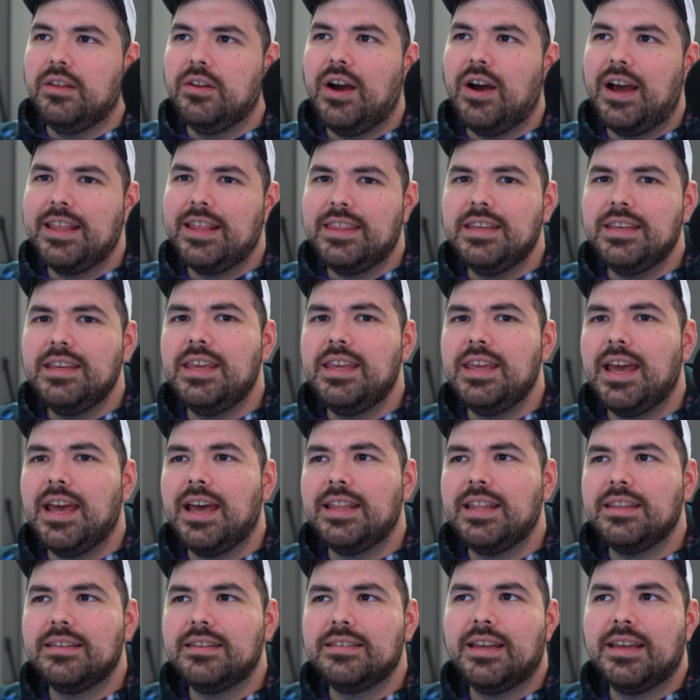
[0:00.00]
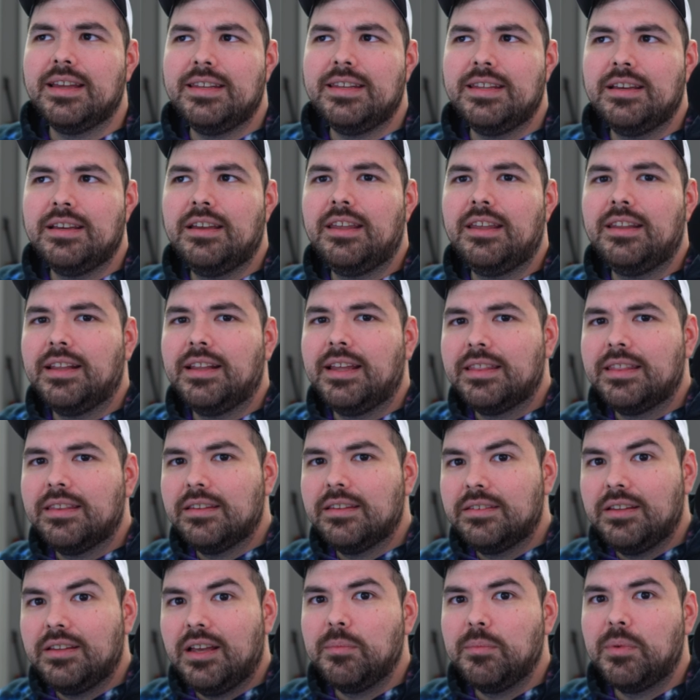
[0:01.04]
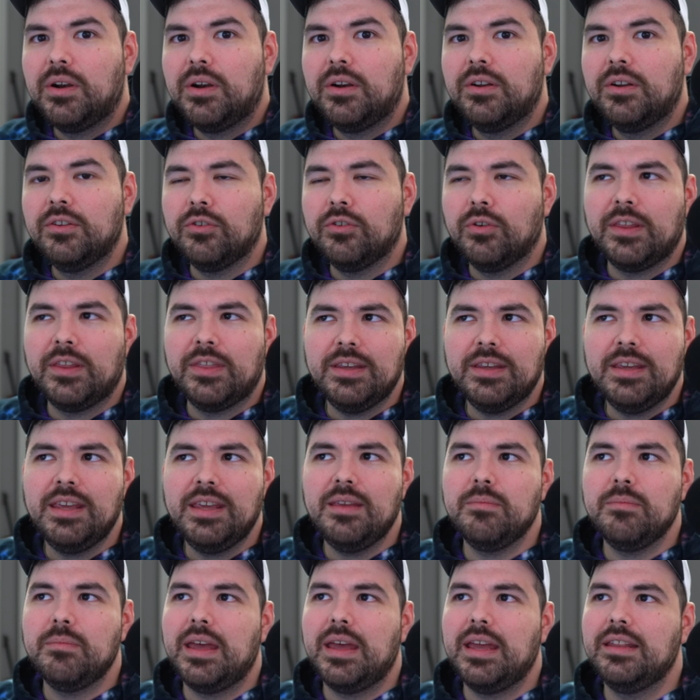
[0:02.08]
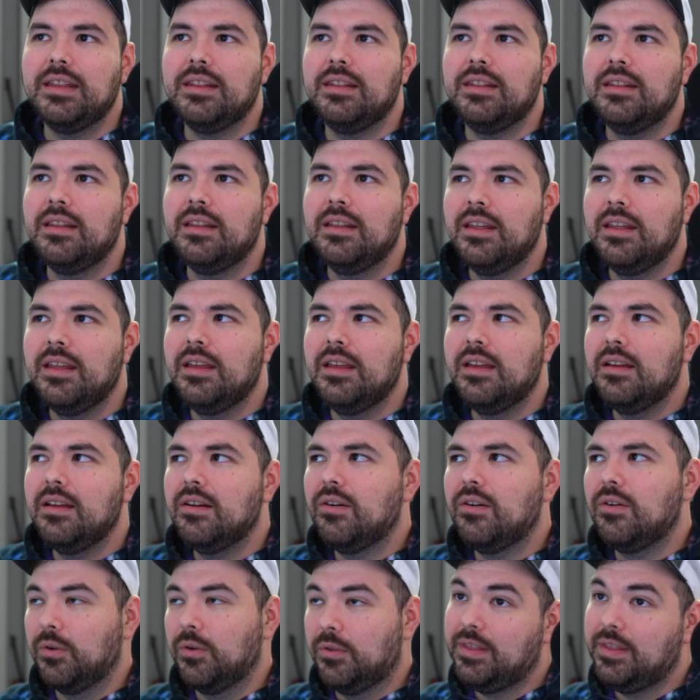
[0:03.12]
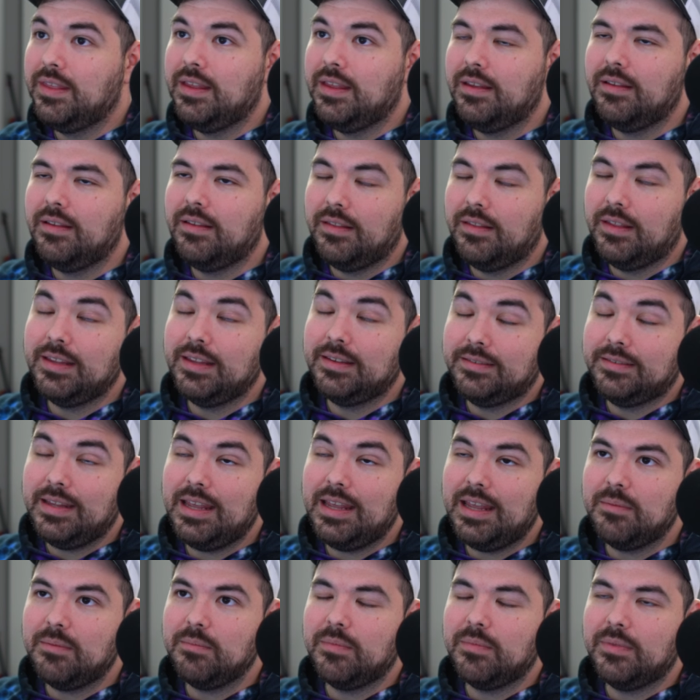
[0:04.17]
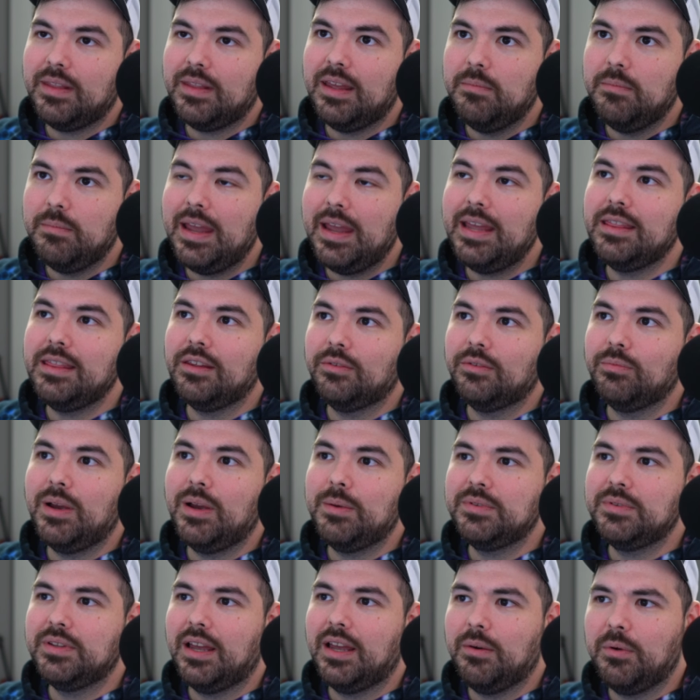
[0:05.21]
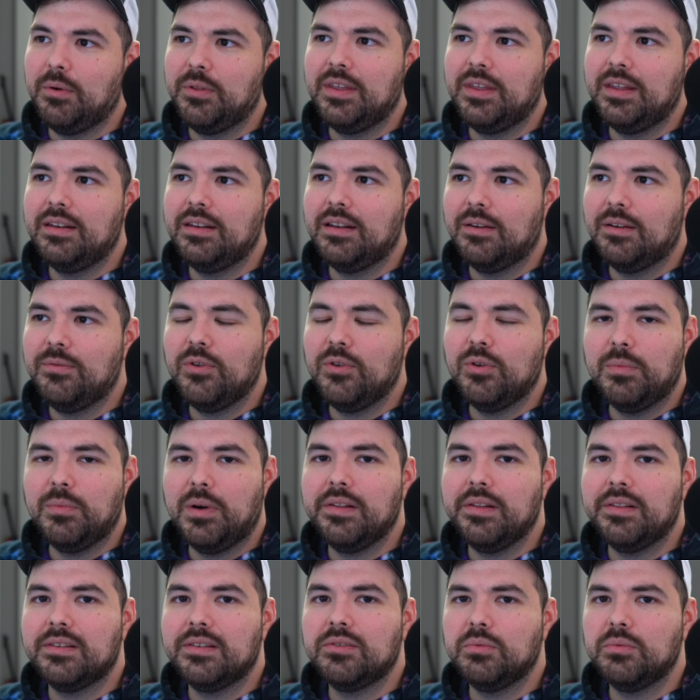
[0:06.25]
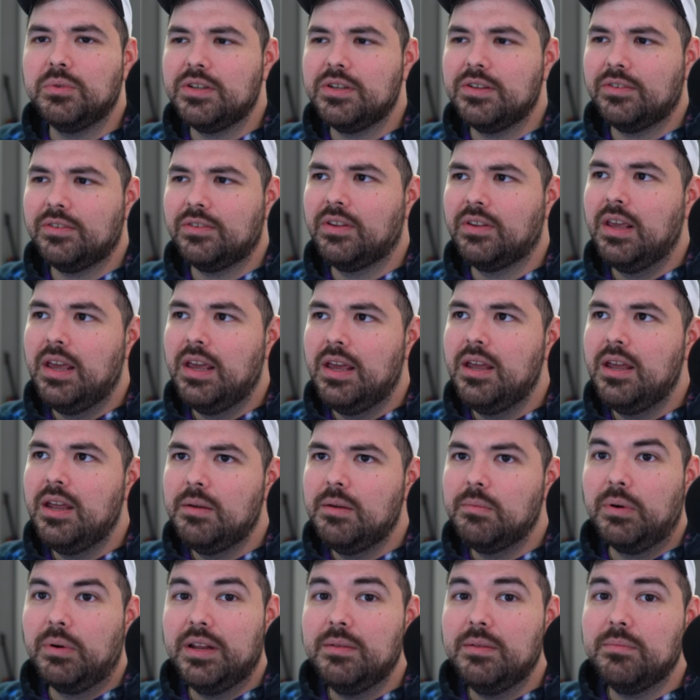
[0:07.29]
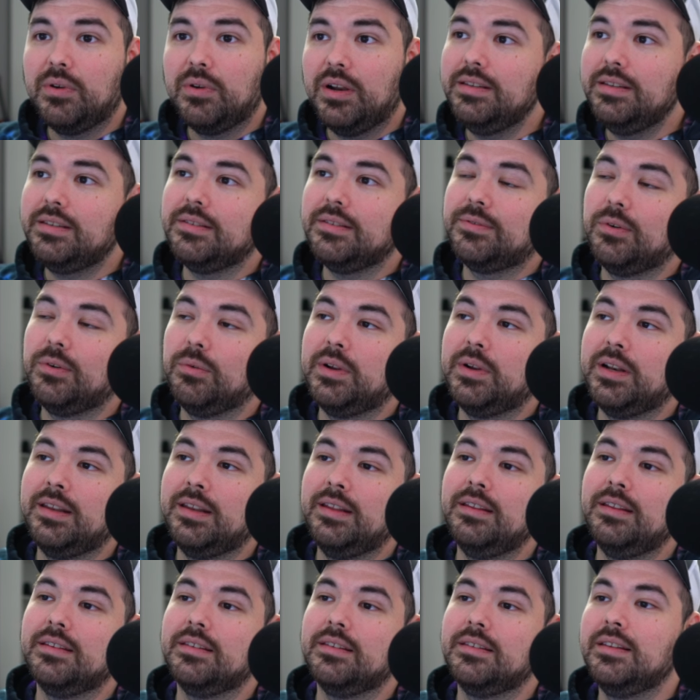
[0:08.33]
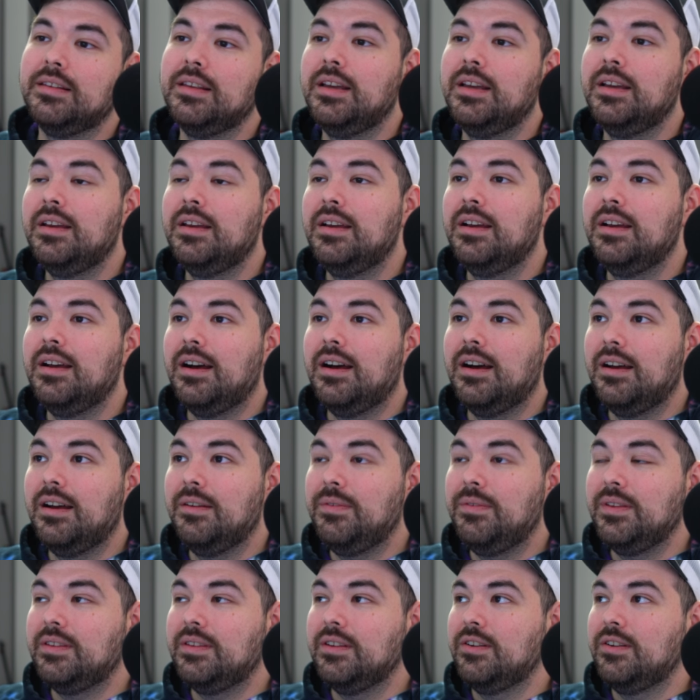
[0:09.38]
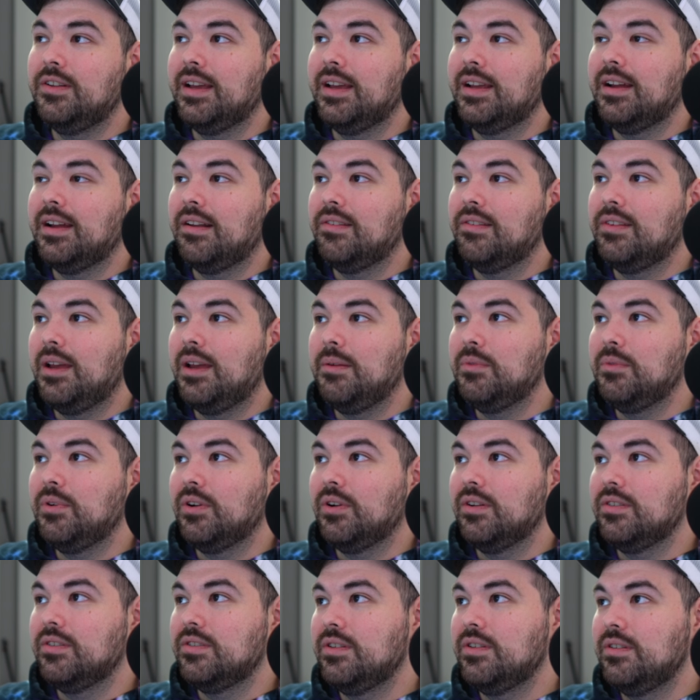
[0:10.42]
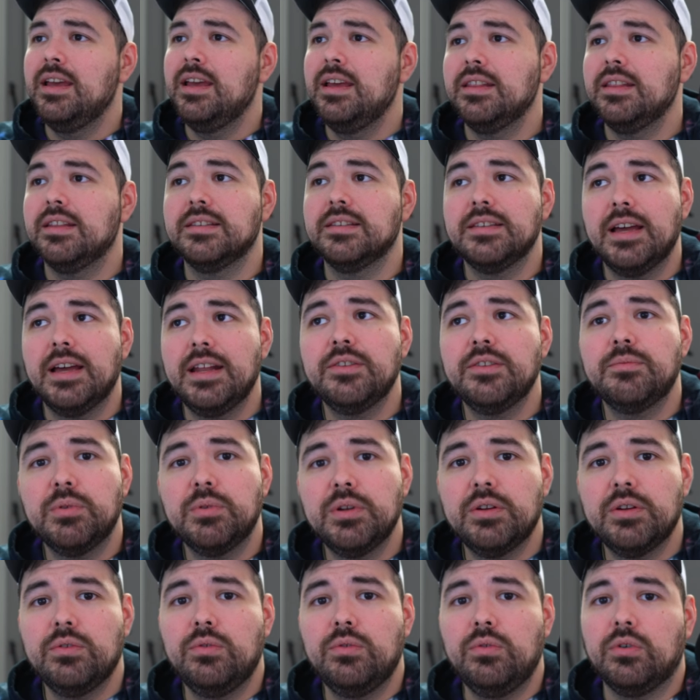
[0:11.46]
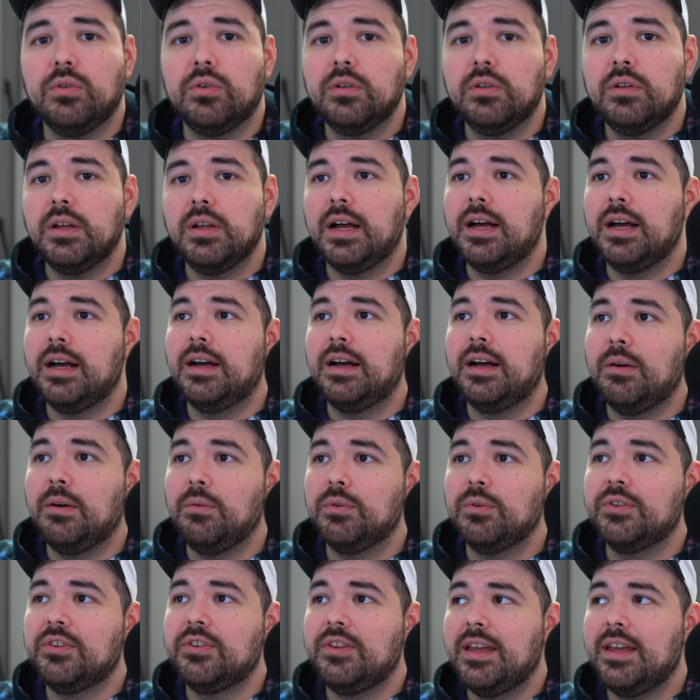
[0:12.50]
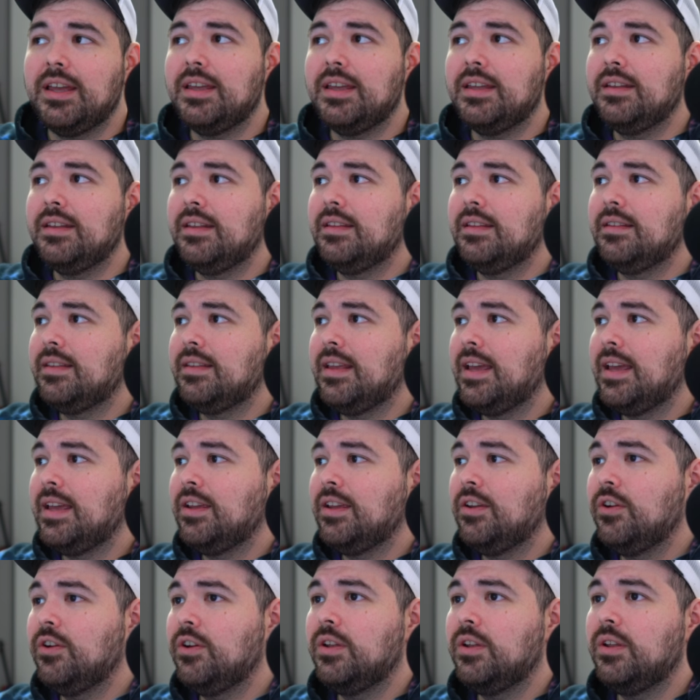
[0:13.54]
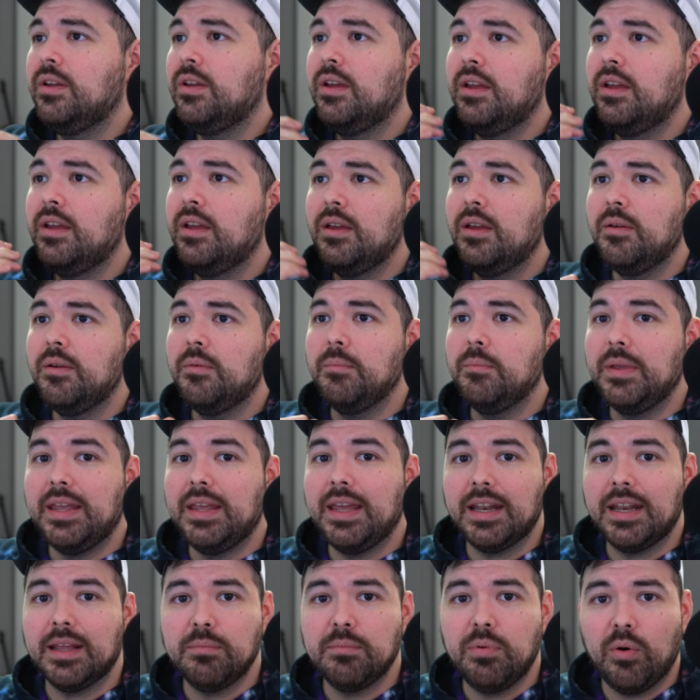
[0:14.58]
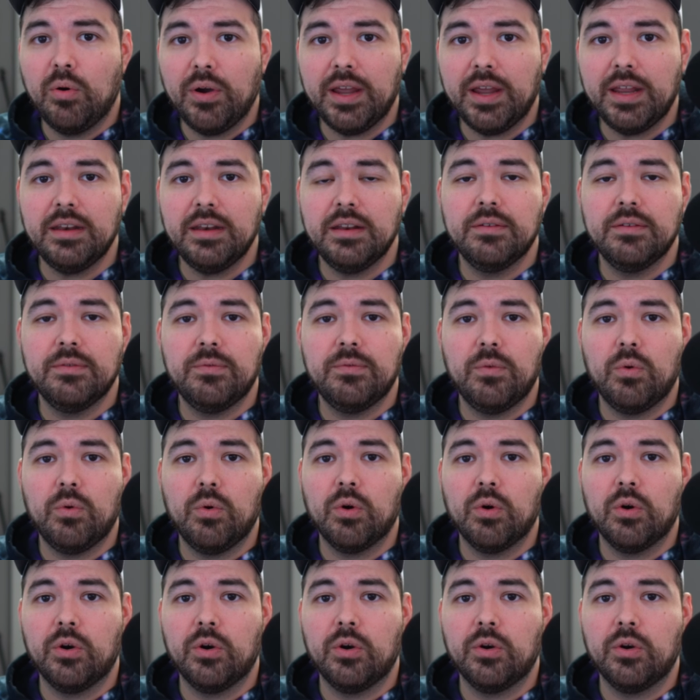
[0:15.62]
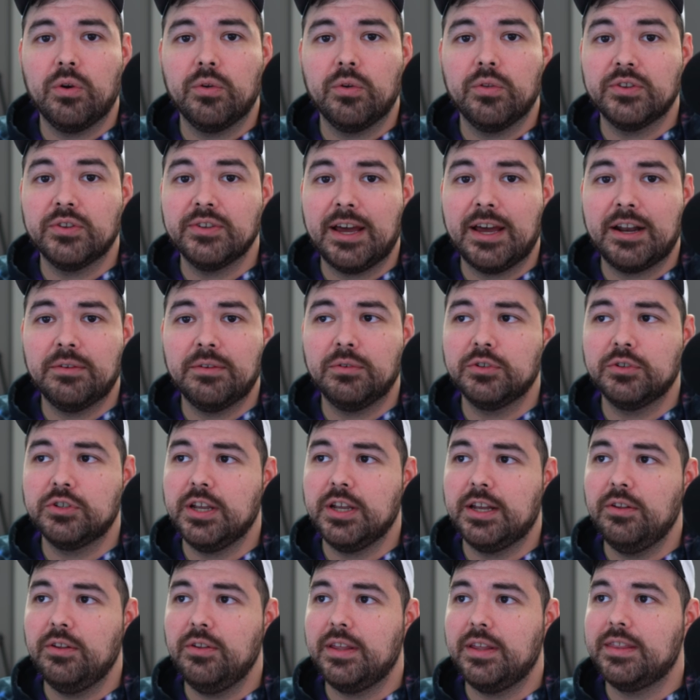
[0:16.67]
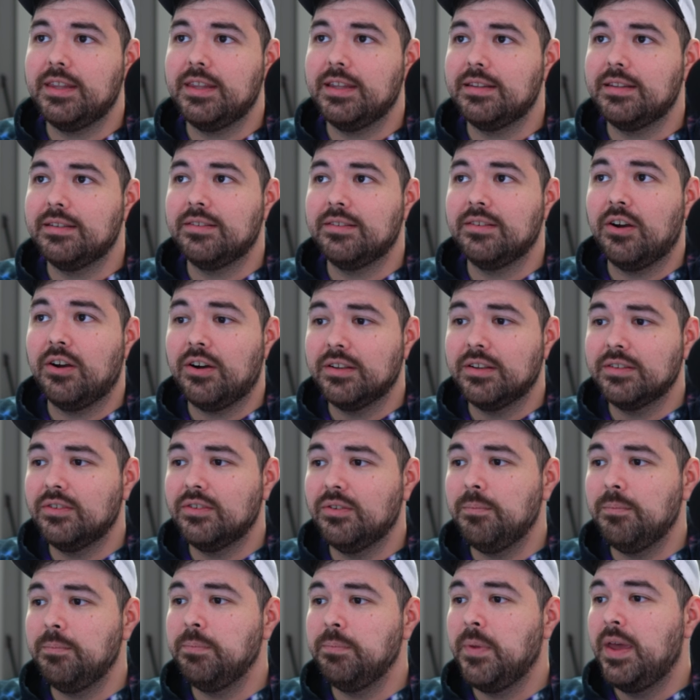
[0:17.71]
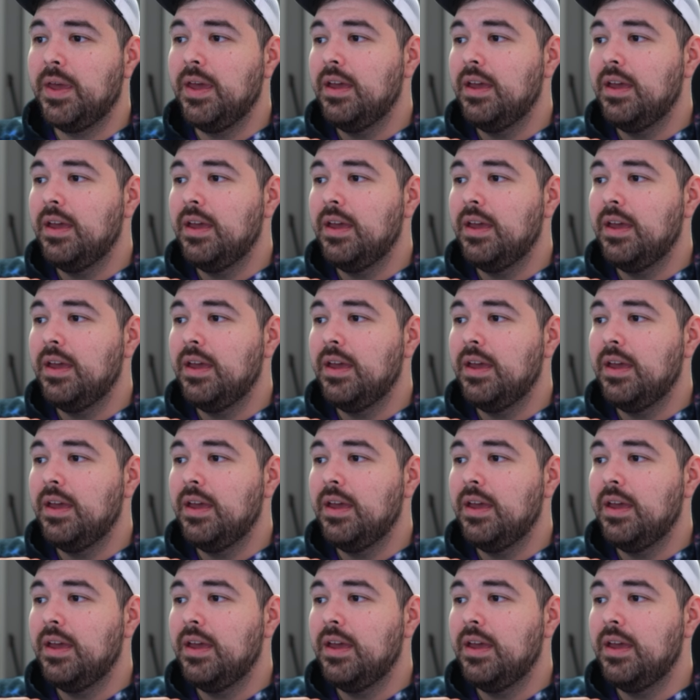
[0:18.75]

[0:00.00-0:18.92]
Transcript: know, I think he had this idea in like the summer. So I think he made, or his team, they made this website within a few months, which is pretty impressive for what it is, if it's under that kind of time crunch. The site is pretty cool. I will say it is a good beginning point for the ScatterVolt channel. I think this is awesome.